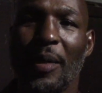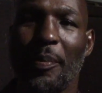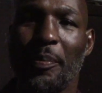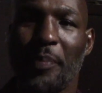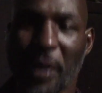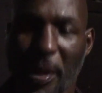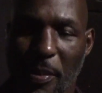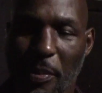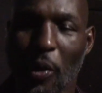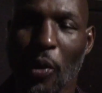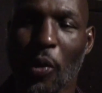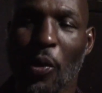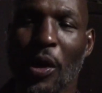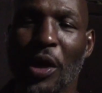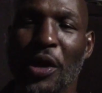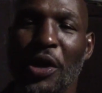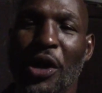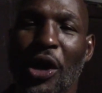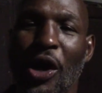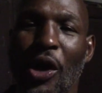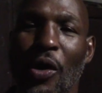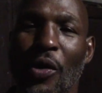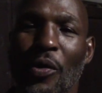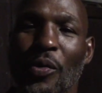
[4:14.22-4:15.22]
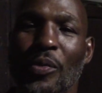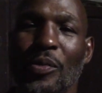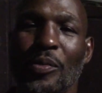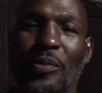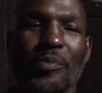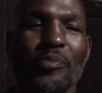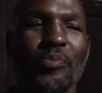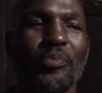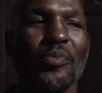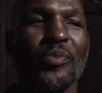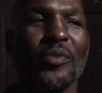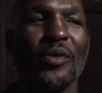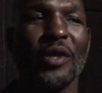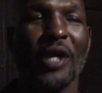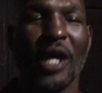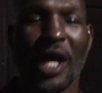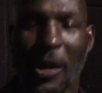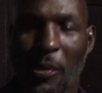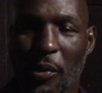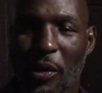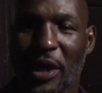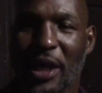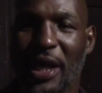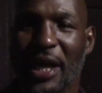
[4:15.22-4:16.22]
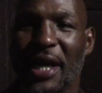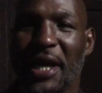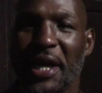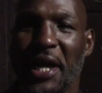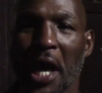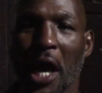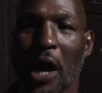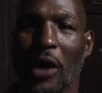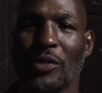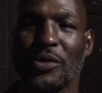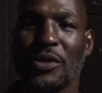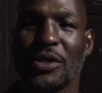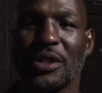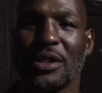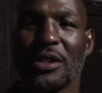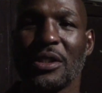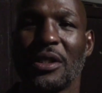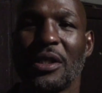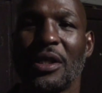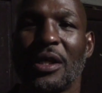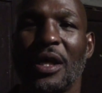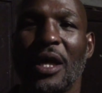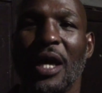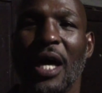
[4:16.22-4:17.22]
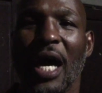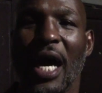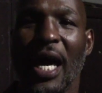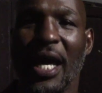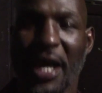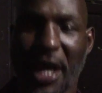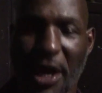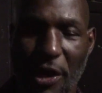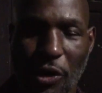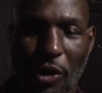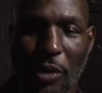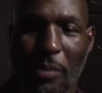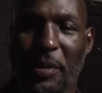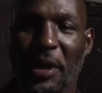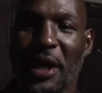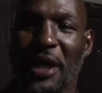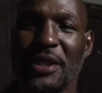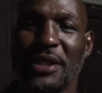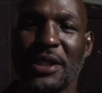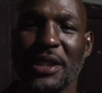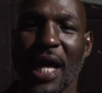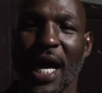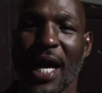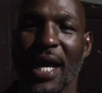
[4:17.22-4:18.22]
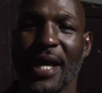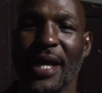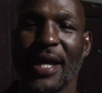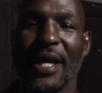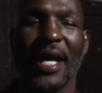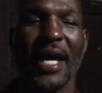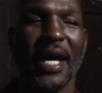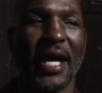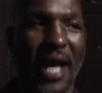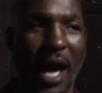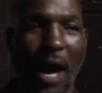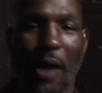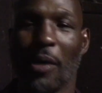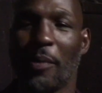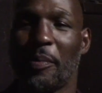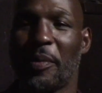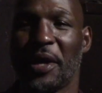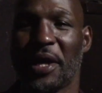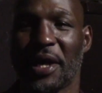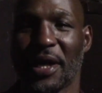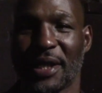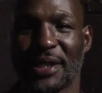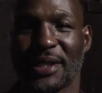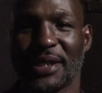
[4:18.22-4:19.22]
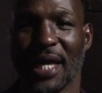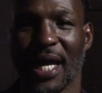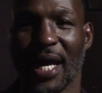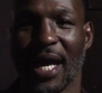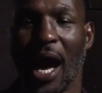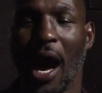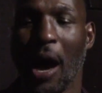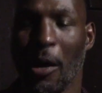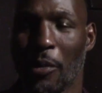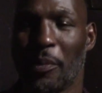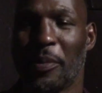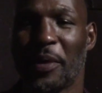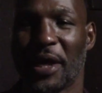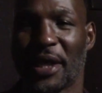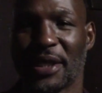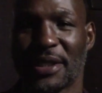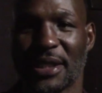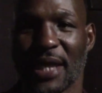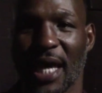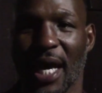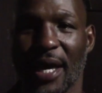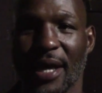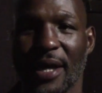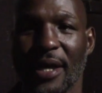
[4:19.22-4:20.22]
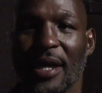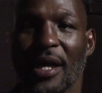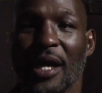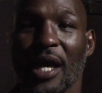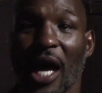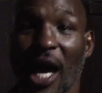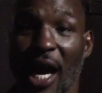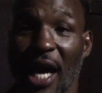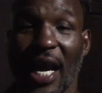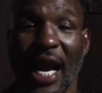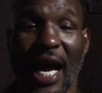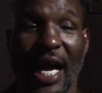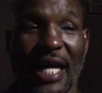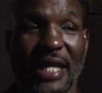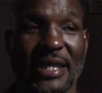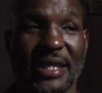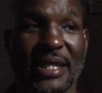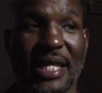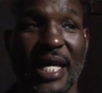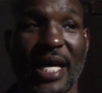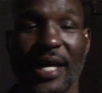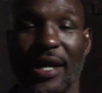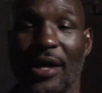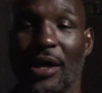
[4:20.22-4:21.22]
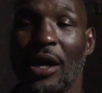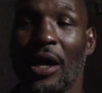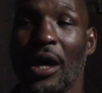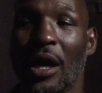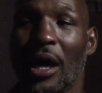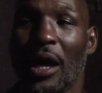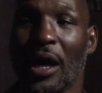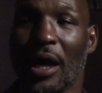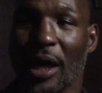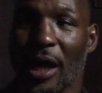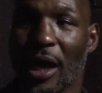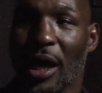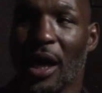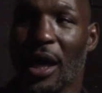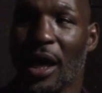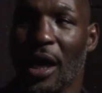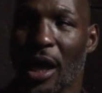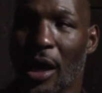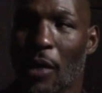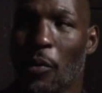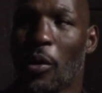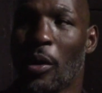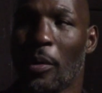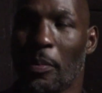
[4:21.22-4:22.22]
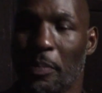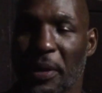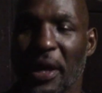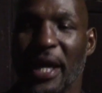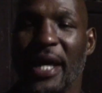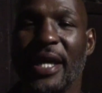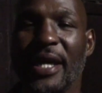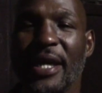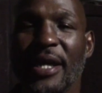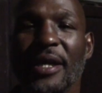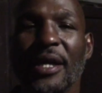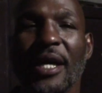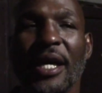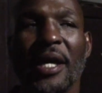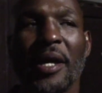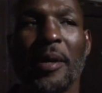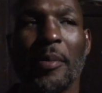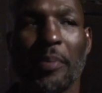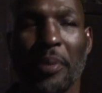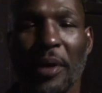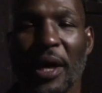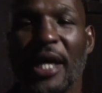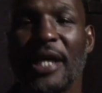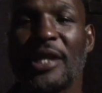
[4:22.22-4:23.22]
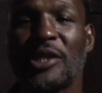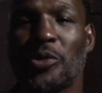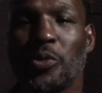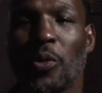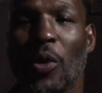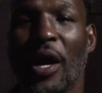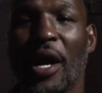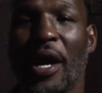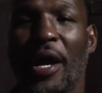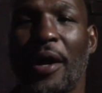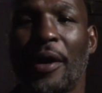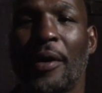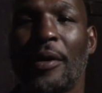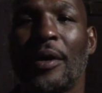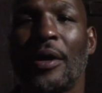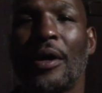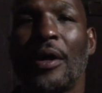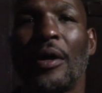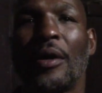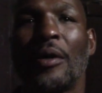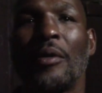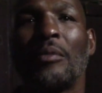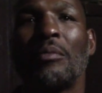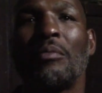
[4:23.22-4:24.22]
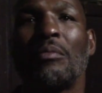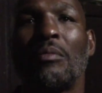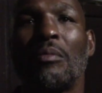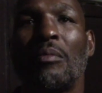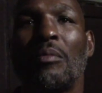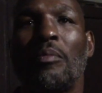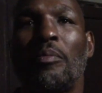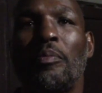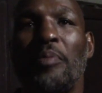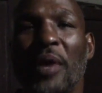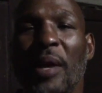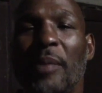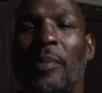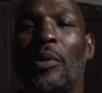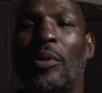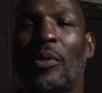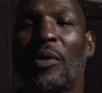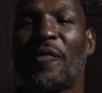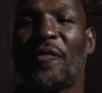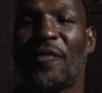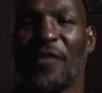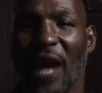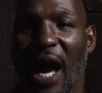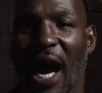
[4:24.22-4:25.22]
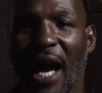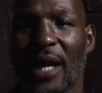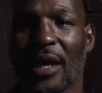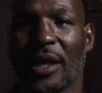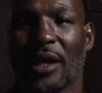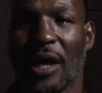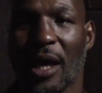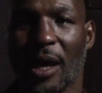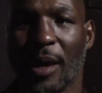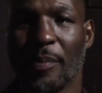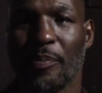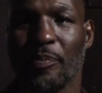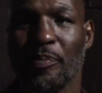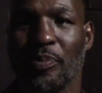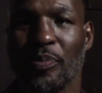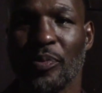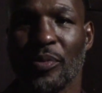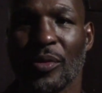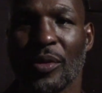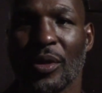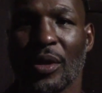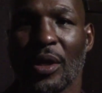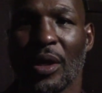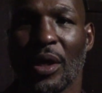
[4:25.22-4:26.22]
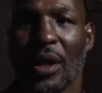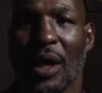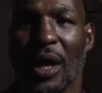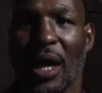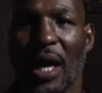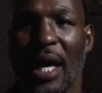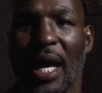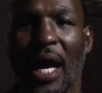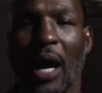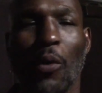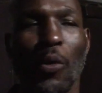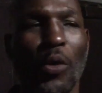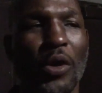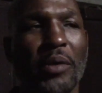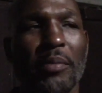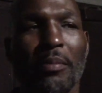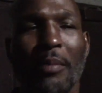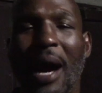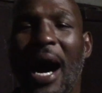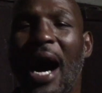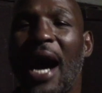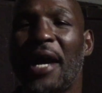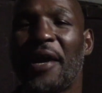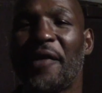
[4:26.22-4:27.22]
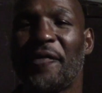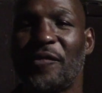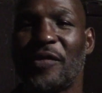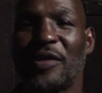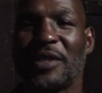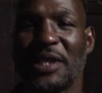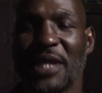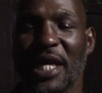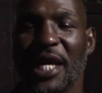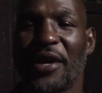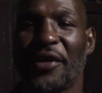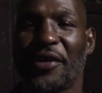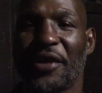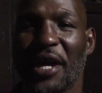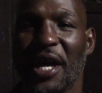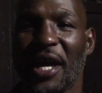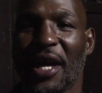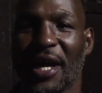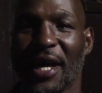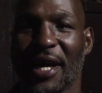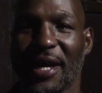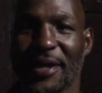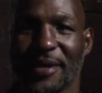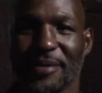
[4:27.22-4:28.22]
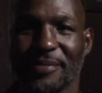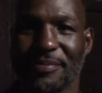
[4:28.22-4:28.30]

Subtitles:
People will know, it will get announced, and they're gonna be excited, and I will be excited. And like I said, it will be in a place where people will fly to come, and I wouldn't mind if it's here in LA.